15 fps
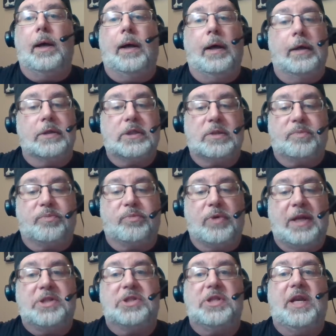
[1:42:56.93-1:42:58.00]

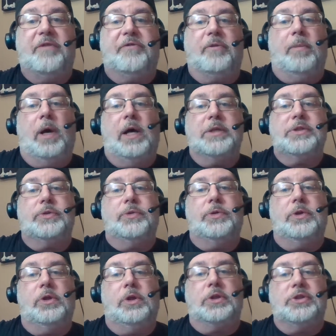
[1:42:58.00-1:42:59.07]
Spreadsheet from
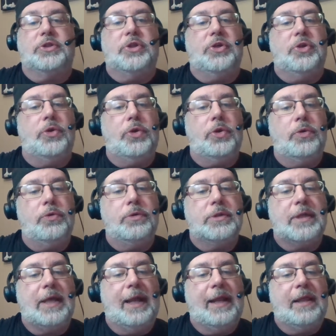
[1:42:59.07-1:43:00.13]
Hustle and Hooks. Do you
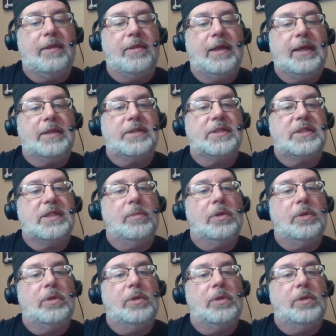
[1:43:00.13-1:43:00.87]
use anything